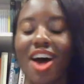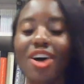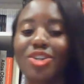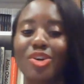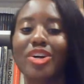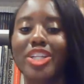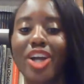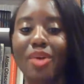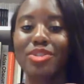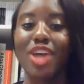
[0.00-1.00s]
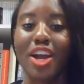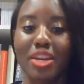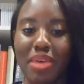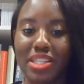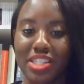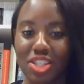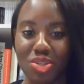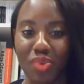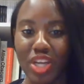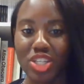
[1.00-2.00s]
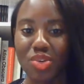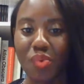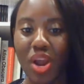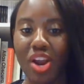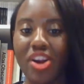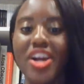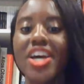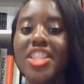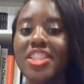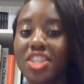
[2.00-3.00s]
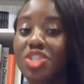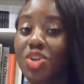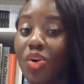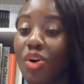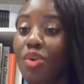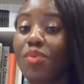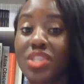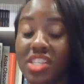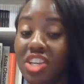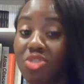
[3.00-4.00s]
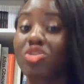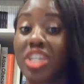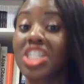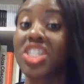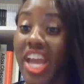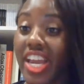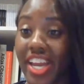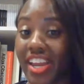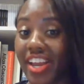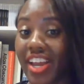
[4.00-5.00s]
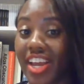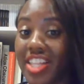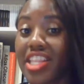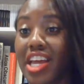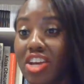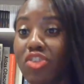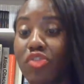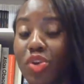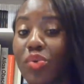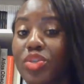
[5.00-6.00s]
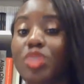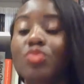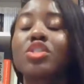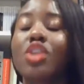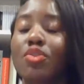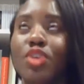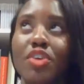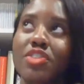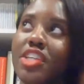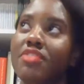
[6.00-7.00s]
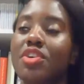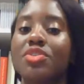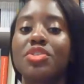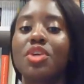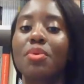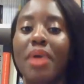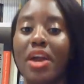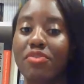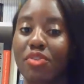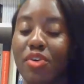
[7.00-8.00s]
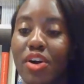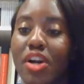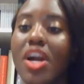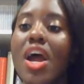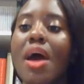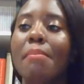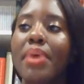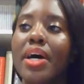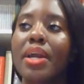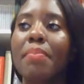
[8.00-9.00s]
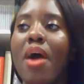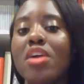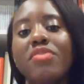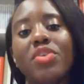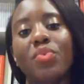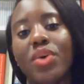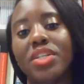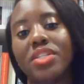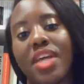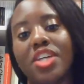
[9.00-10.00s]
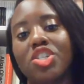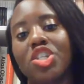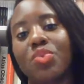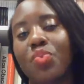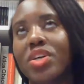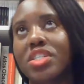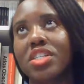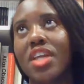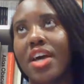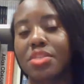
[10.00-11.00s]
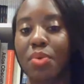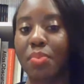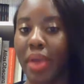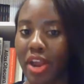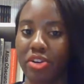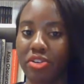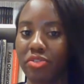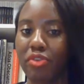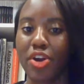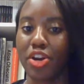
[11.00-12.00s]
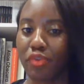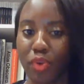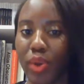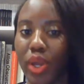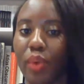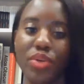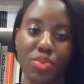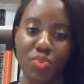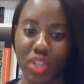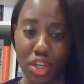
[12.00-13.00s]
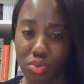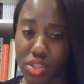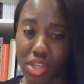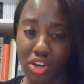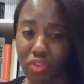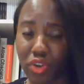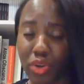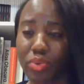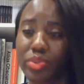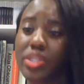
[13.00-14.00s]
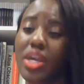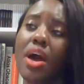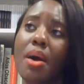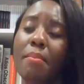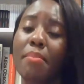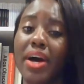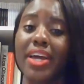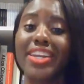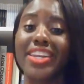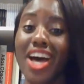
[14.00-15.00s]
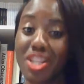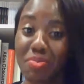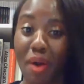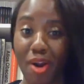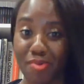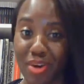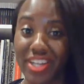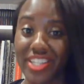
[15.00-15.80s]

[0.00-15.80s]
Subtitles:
talked earlier, I was talking about the situation where this girl was literally shaking in the interview. She was so nervous. I felt so bad for her. But a part of it was that she wasn't as prepared for interviewing, wasn't really used to interviews. But the other part